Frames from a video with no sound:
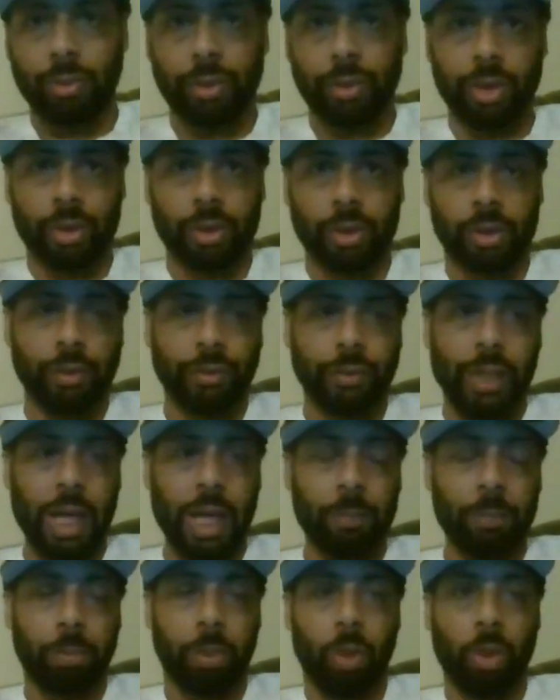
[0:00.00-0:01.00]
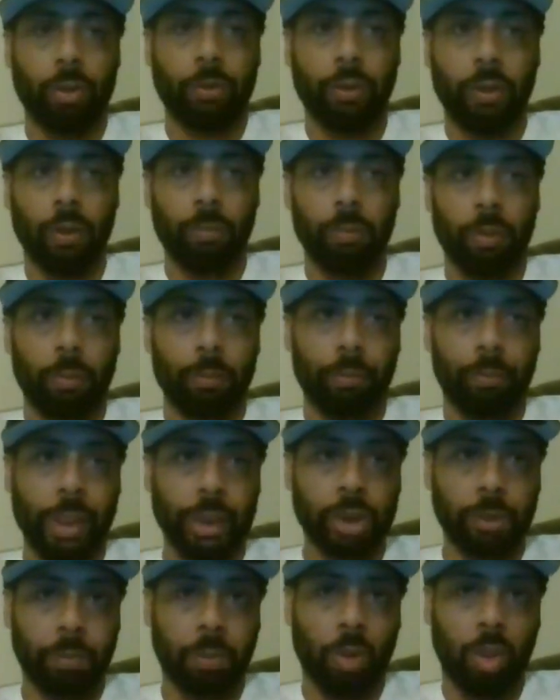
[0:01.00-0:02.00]
just that part, the
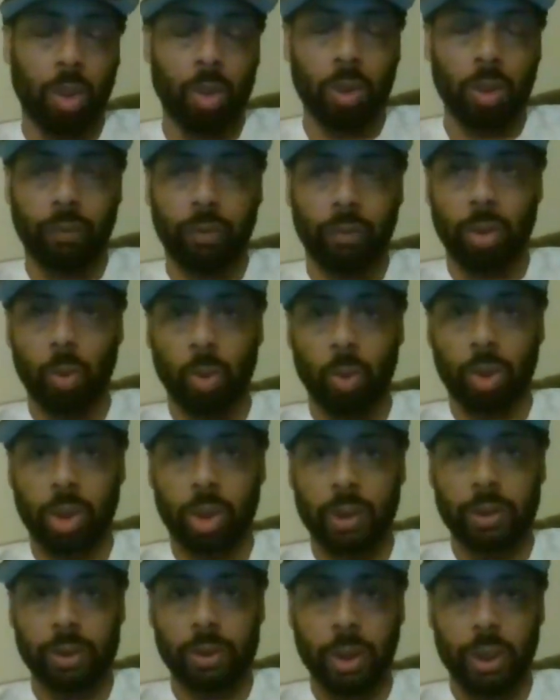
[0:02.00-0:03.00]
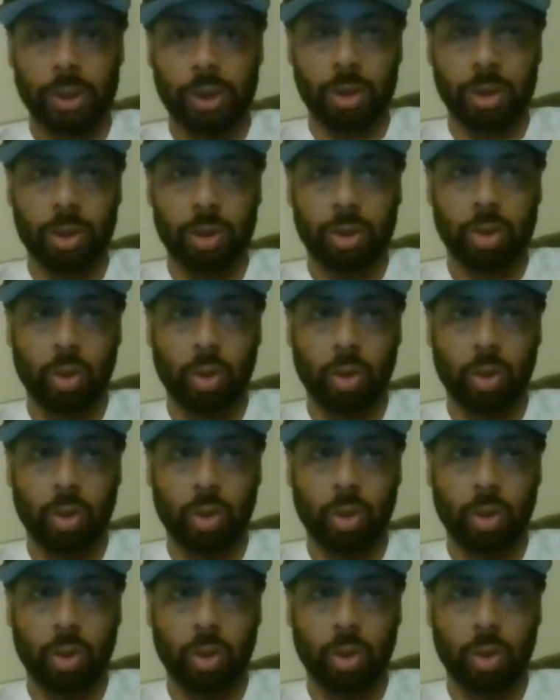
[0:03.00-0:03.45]
major part of their organization.